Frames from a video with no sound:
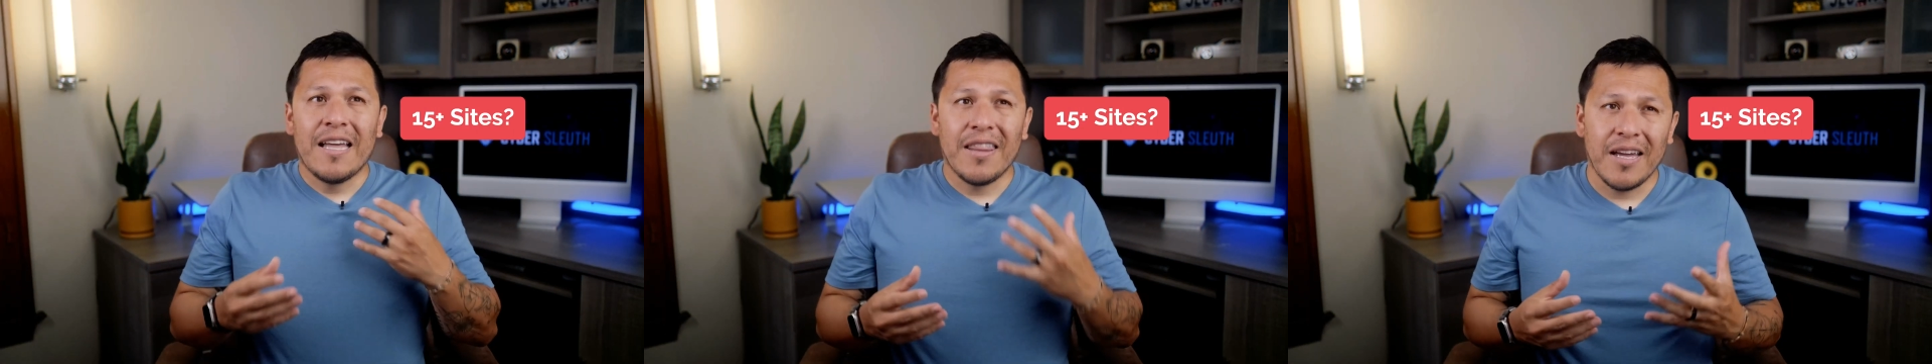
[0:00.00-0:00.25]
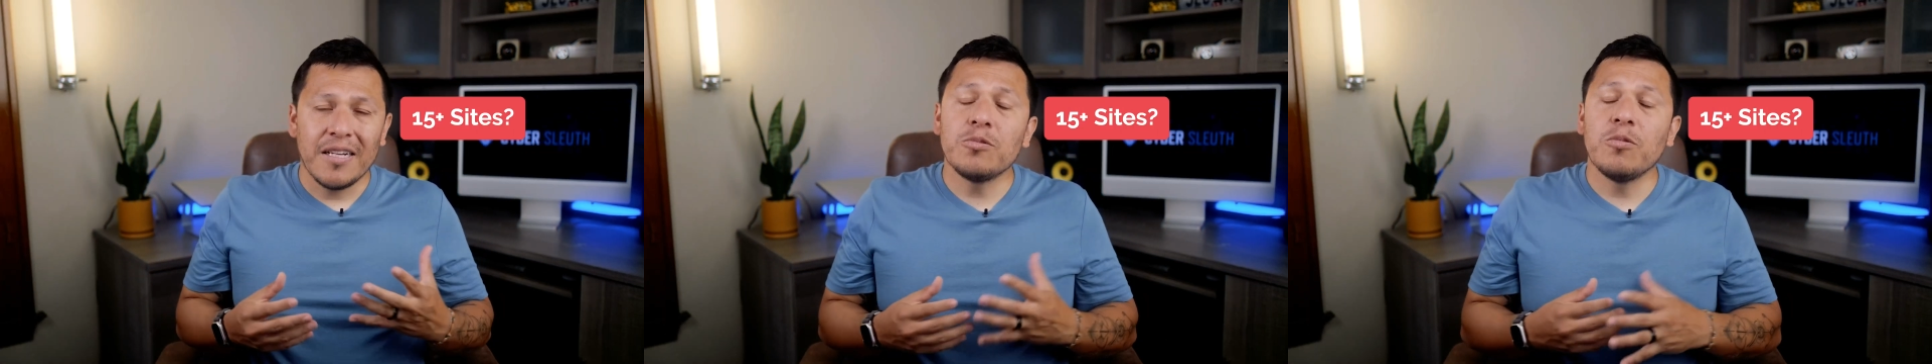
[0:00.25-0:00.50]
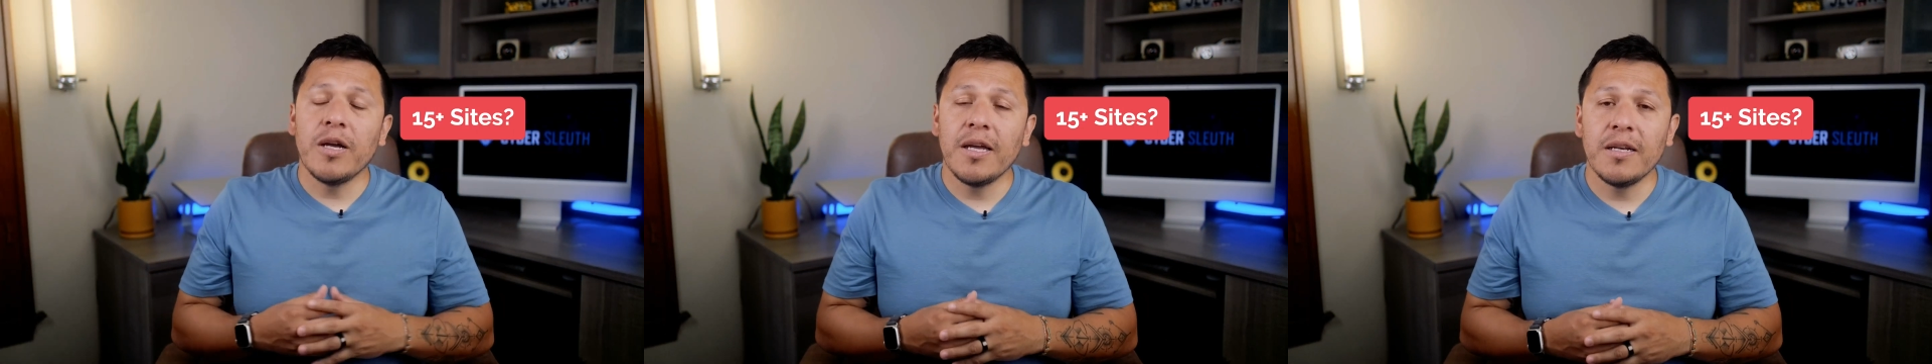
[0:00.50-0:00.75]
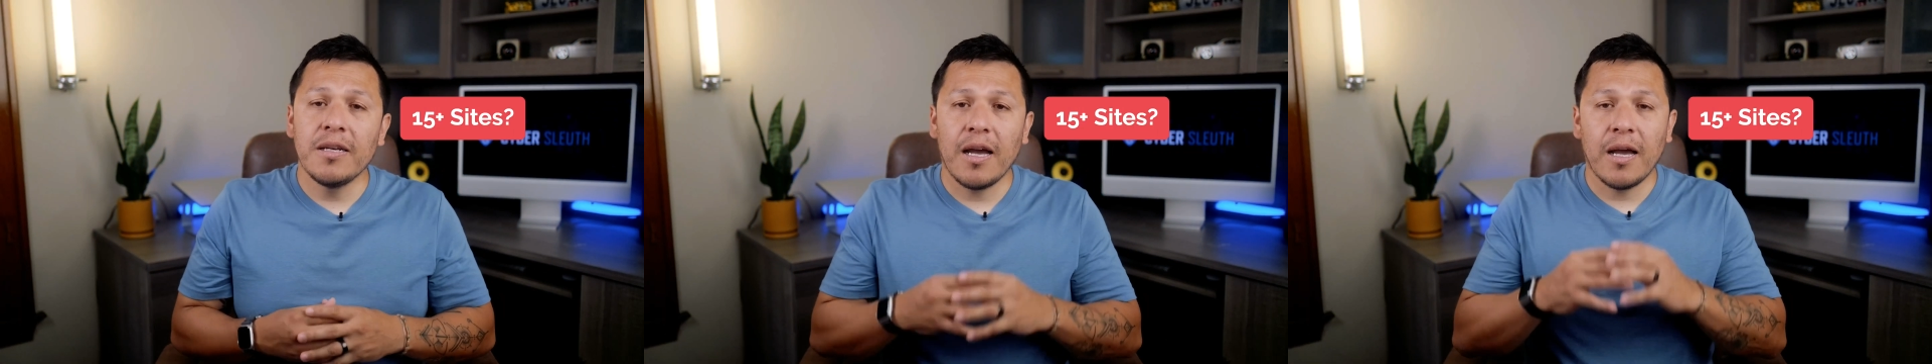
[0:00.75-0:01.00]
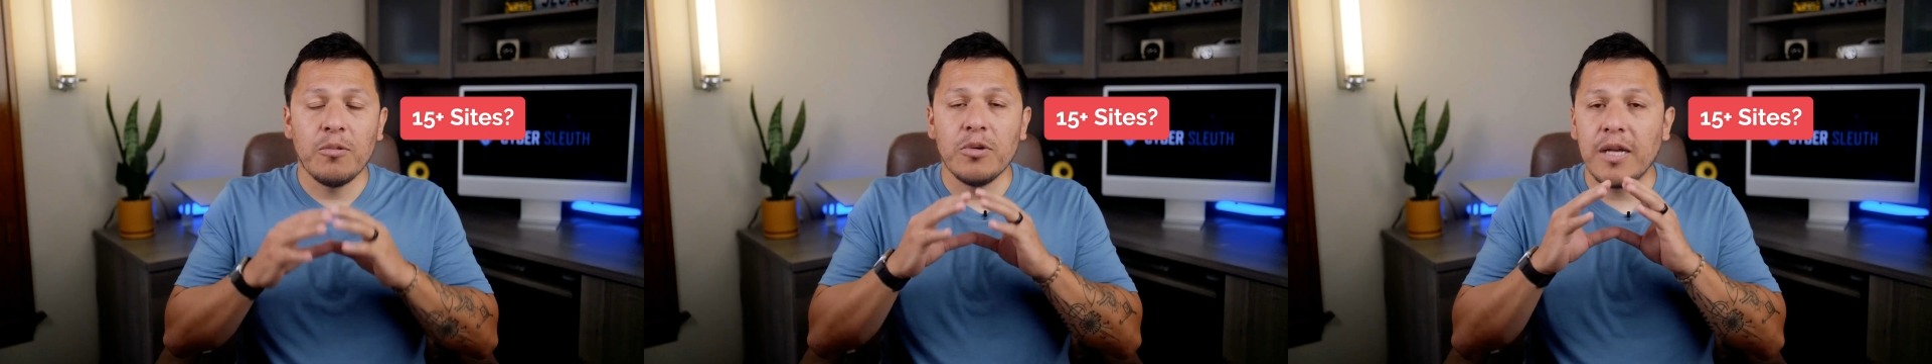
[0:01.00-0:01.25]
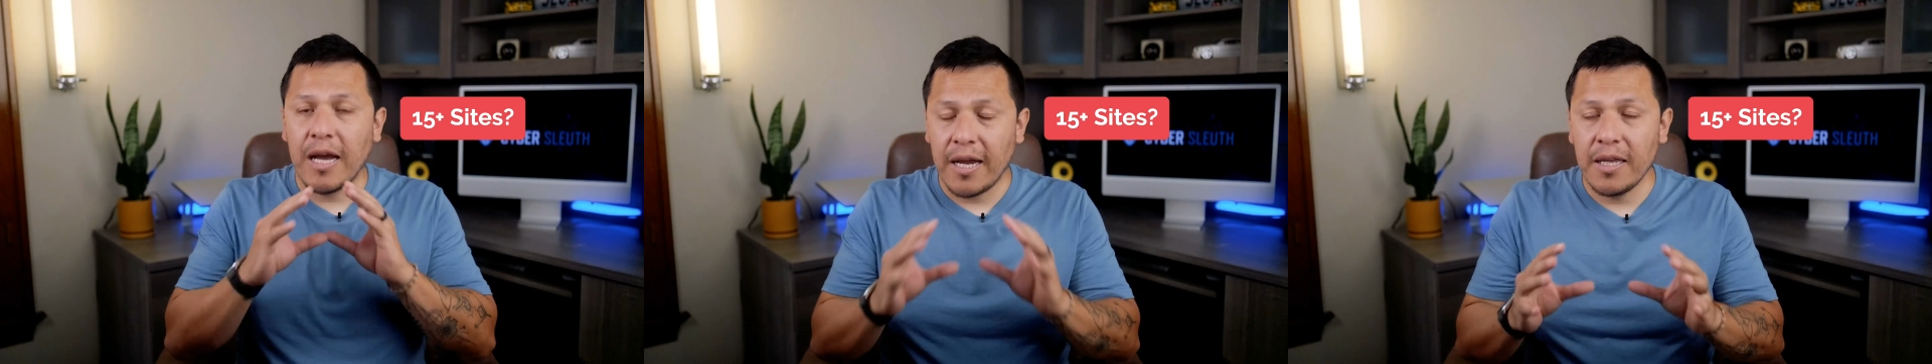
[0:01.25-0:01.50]
that is when I would
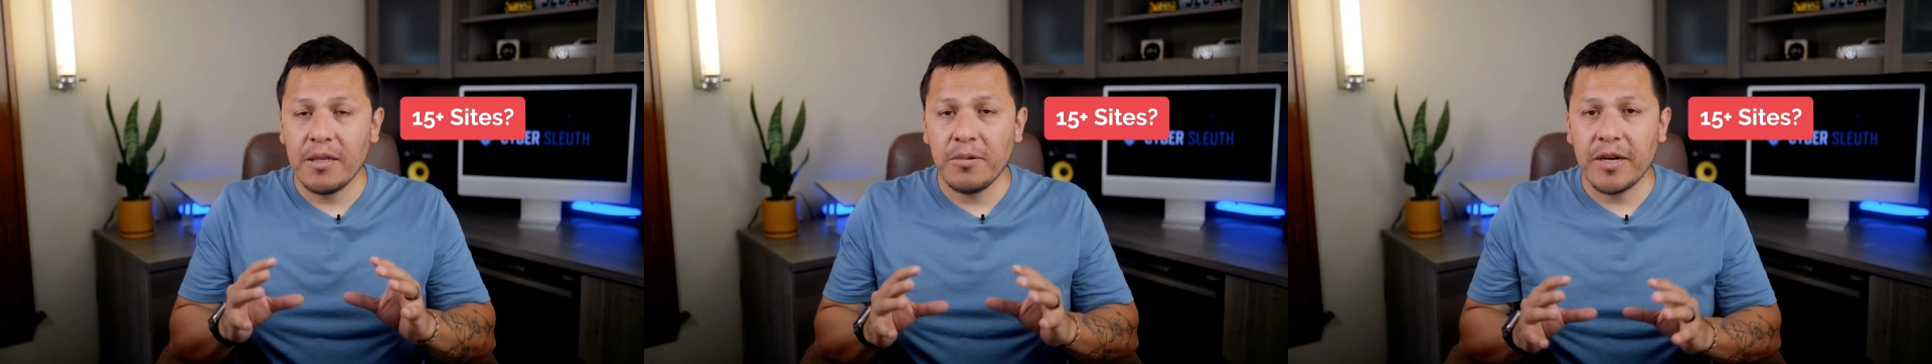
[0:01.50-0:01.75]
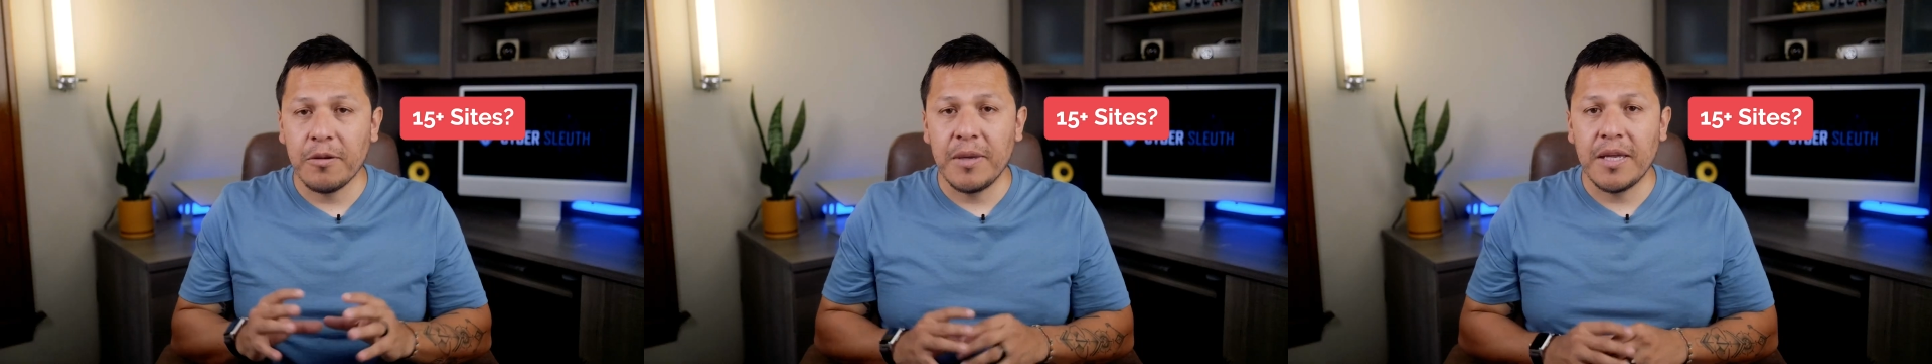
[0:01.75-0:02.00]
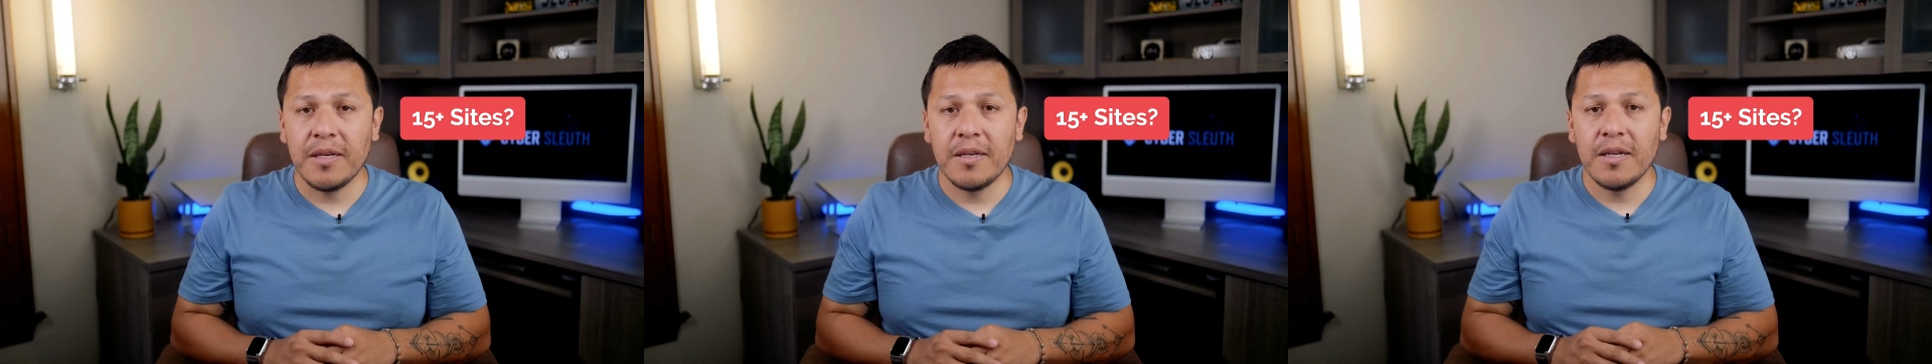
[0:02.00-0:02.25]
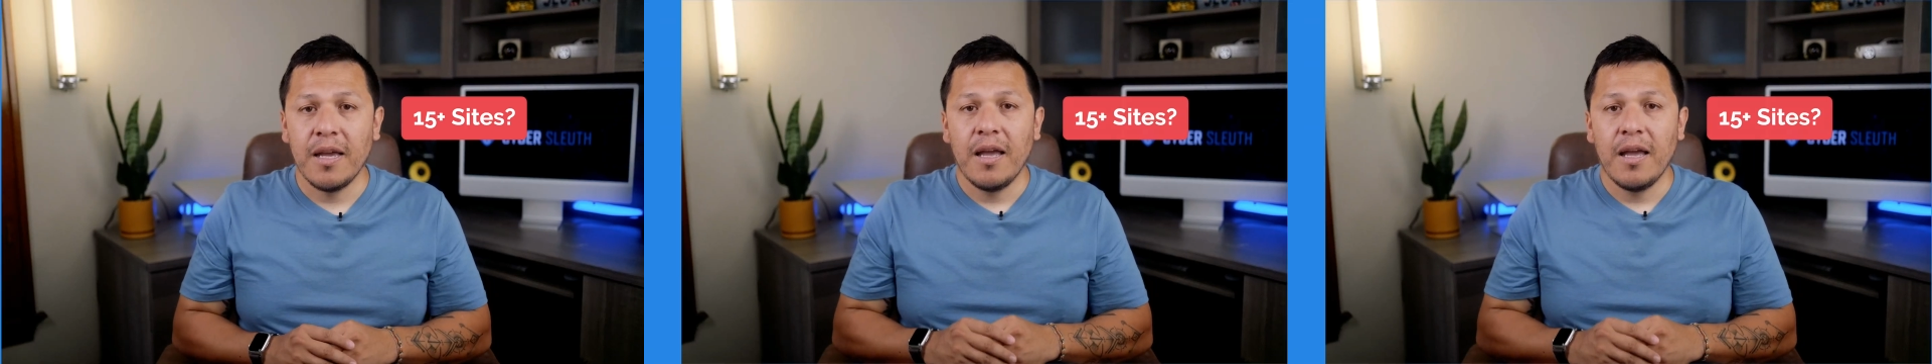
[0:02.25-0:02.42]
highly recommend